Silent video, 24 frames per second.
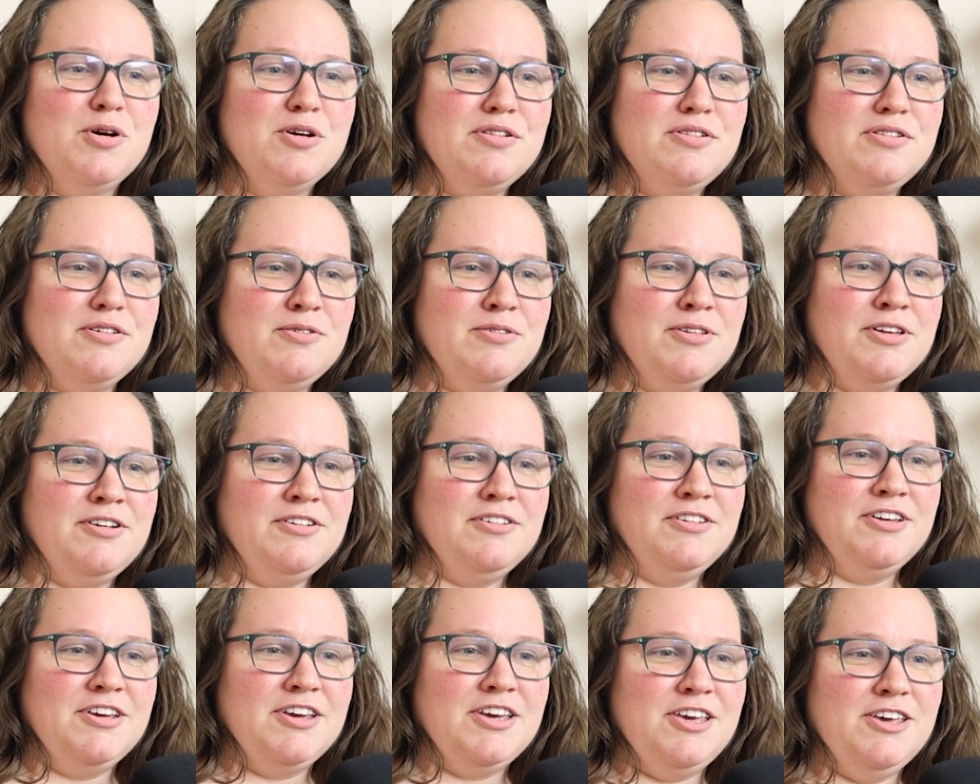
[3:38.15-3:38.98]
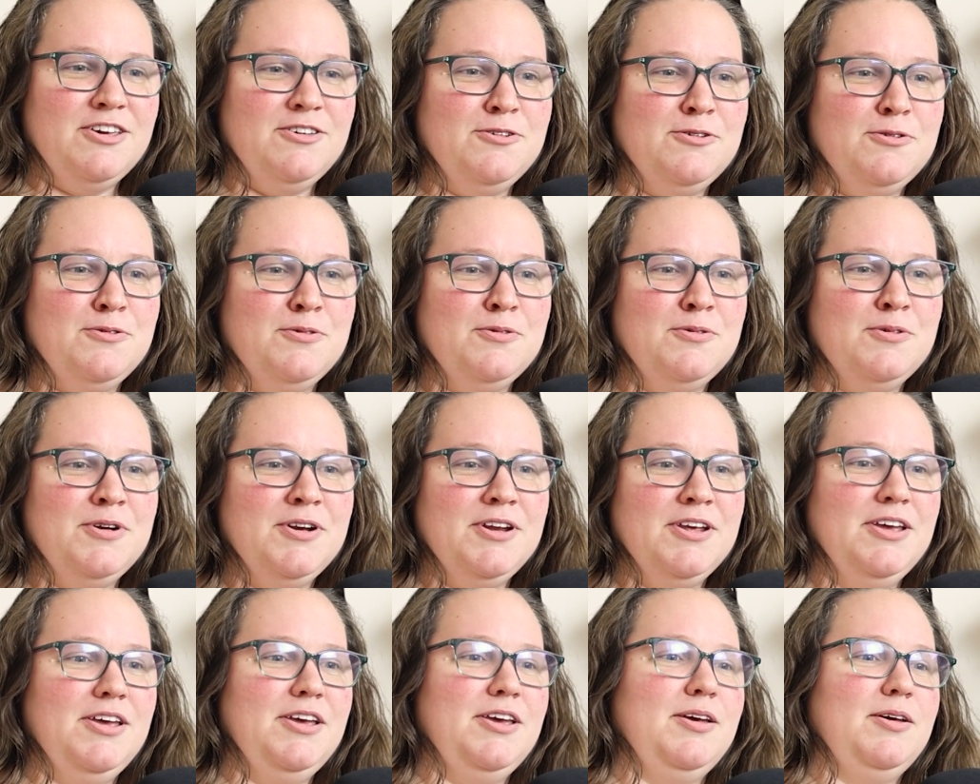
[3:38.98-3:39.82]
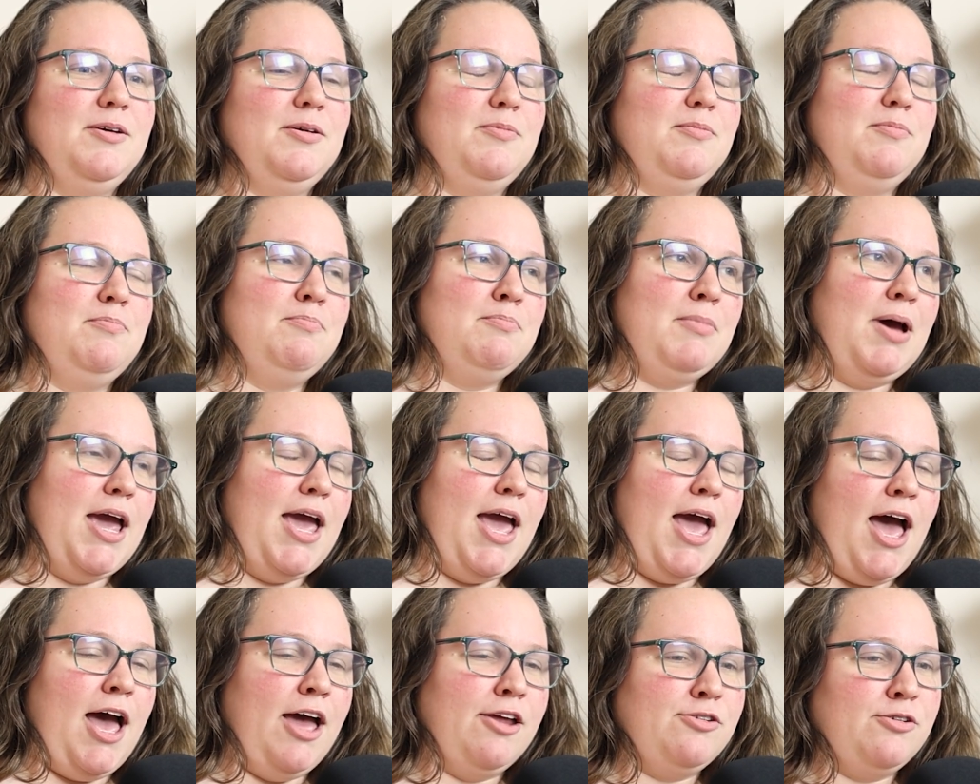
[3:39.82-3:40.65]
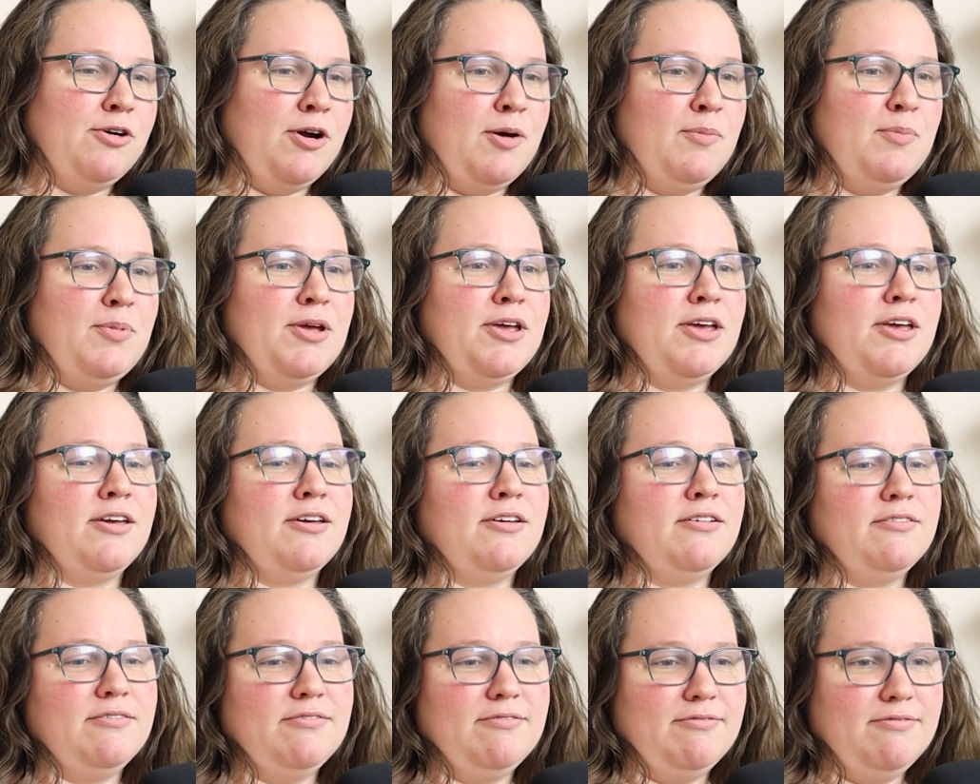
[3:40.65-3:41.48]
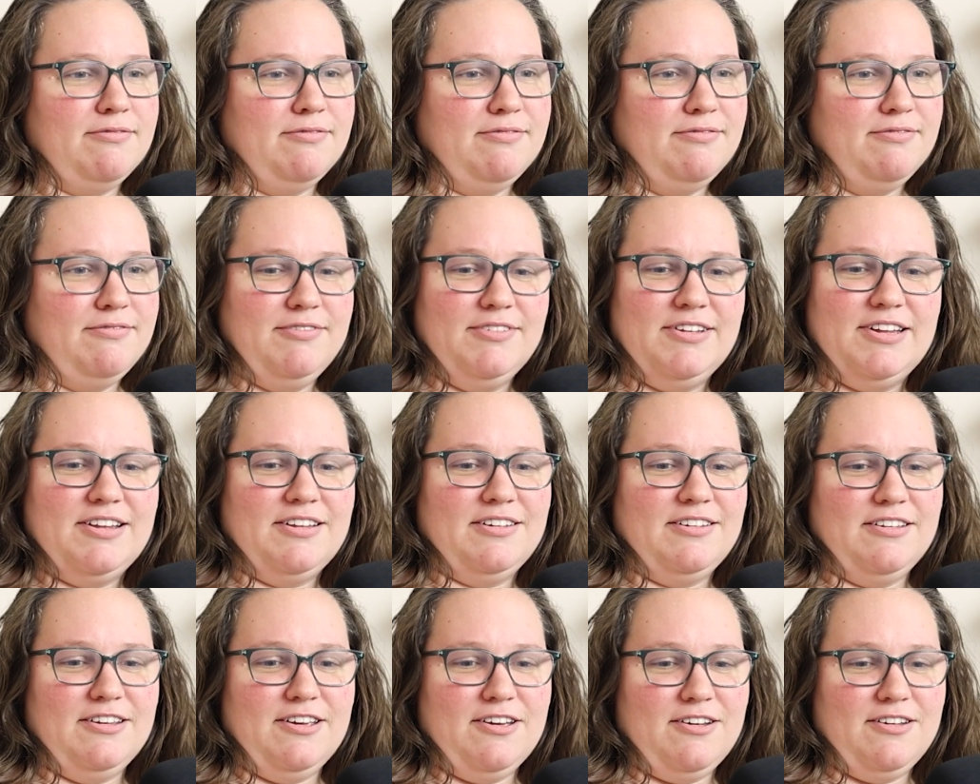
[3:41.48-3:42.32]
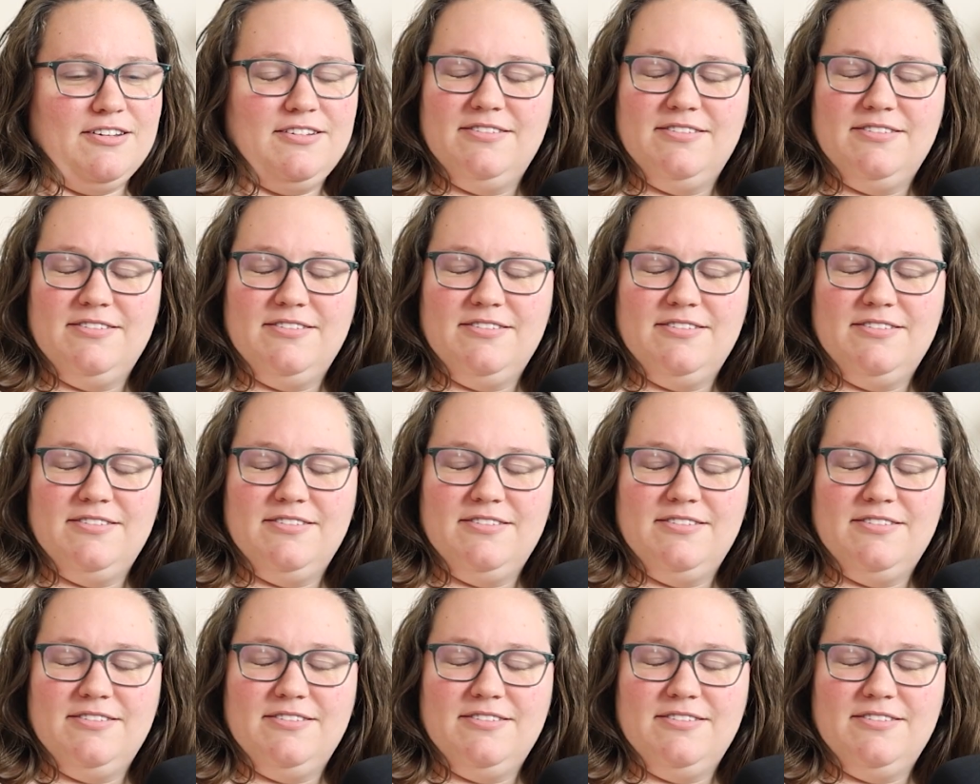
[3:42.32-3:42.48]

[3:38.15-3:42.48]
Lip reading: We're so little and cute. My hat dropping. Oh.